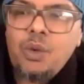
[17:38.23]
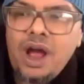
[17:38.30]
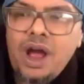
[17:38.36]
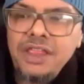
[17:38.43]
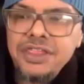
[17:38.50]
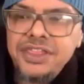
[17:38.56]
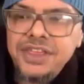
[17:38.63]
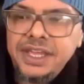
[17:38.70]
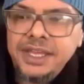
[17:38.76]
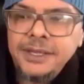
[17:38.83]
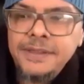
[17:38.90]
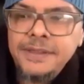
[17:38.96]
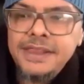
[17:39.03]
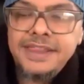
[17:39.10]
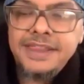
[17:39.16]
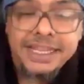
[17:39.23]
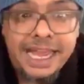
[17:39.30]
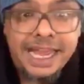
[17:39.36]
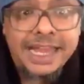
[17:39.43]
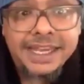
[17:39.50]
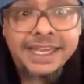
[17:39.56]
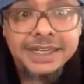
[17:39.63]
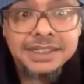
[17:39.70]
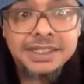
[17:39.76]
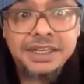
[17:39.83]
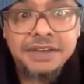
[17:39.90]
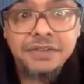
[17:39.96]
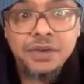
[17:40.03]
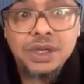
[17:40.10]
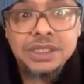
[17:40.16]
one thing that I can give
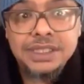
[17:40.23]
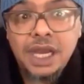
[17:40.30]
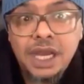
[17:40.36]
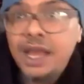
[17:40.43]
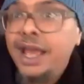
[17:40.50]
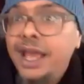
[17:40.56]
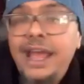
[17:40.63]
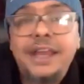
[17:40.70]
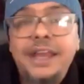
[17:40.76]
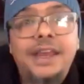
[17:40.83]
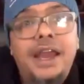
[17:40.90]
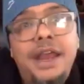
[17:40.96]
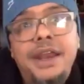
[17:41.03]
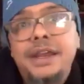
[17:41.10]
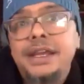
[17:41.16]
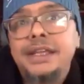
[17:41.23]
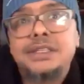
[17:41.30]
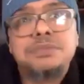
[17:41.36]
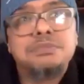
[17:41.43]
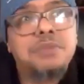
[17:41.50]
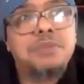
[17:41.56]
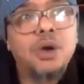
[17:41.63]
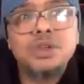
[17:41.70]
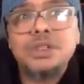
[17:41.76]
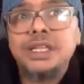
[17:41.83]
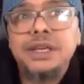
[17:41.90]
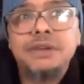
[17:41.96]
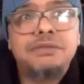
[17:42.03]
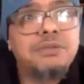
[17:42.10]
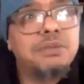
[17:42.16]
you a t- and and it's
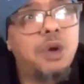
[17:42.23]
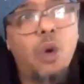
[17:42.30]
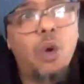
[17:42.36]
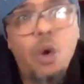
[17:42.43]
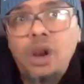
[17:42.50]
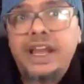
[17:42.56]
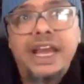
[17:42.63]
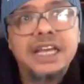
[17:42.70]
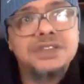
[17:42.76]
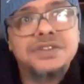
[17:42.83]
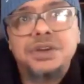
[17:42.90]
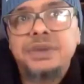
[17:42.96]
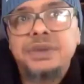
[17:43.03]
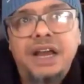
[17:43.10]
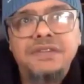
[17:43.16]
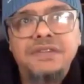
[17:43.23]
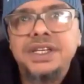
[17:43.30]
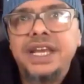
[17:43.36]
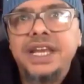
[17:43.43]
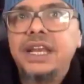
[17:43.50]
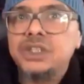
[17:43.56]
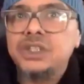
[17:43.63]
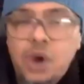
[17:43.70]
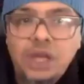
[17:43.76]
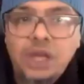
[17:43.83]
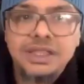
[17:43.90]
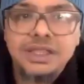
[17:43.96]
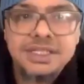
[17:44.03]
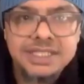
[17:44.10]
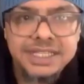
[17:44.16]
mostly all guys from Gelvandale's
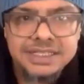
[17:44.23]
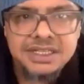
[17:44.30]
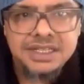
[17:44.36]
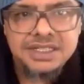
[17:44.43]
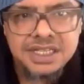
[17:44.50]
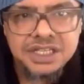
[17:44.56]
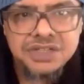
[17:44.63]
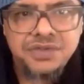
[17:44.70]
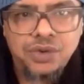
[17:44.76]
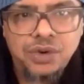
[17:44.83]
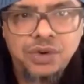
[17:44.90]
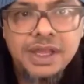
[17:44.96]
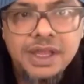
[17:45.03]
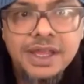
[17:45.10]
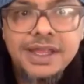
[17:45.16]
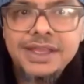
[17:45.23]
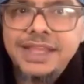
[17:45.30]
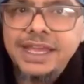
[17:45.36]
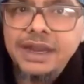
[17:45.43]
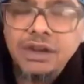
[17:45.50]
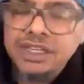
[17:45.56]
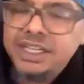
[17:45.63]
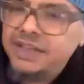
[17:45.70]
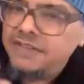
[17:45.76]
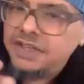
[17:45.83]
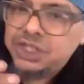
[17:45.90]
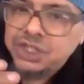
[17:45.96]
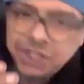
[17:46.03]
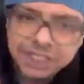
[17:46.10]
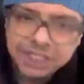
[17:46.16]
that's successful. They don't give a
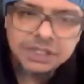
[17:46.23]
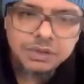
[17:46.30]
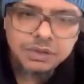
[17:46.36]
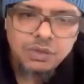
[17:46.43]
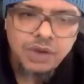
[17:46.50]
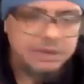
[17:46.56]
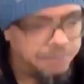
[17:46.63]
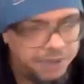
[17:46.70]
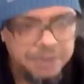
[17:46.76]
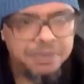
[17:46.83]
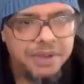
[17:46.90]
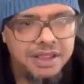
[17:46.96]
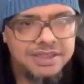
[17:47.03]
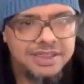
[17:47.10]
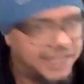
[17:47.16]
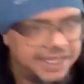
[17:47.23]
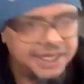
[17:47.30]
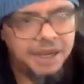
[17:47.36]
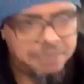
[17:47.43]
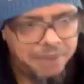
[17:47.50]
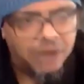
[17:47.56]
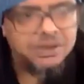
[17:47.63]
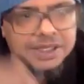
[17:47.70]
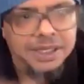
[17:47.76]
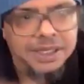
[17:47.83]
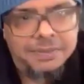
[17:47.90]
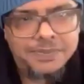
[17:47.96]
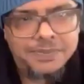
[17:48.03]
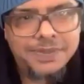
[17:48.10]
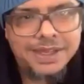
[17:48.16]
shit what people think yes. about. Them.
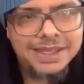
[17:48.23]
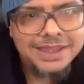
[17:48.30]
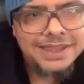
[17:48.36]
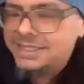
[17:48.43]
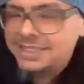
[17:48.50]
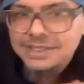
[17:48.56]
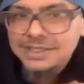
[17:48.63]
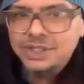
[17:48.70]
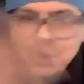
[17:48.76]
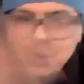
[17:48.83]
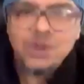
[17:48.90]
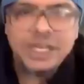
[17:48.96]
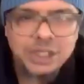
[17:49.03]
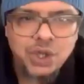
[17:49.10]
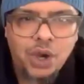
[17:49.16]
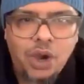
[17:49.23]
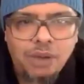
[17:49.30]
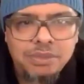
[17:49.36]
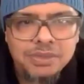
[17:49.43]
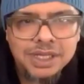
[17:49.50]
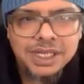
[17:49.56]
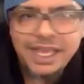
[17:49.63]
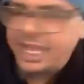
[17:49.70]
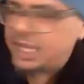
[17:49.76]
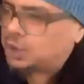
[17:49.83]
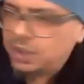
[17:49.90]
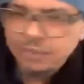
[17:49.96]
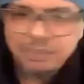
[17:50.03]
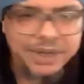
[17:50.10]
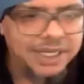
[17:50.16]
They just yeah. do their job.
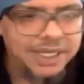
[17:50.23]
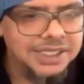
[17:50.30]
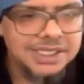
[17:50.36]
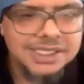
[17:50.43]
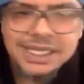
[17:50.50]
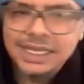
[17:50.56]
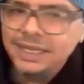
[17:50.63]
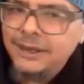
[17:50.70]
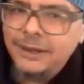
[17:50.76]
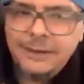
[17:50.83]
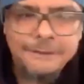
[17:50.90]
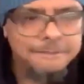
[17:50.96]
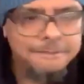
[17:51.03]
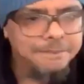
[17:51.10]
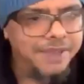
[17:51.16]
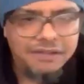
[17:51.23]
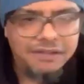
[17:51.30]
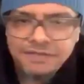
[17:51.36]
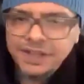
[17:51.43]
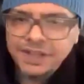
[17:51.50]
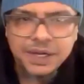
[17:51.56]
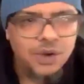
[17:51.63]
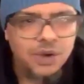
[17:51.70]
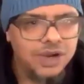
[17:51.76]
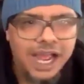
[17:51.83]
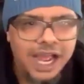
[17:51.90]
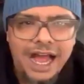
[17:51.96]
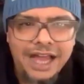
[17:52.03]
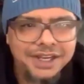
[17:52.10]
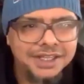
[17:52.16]
Ashwell Prince, um, Alfredo yeah.
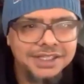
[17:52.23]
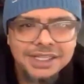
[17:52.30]
Gart.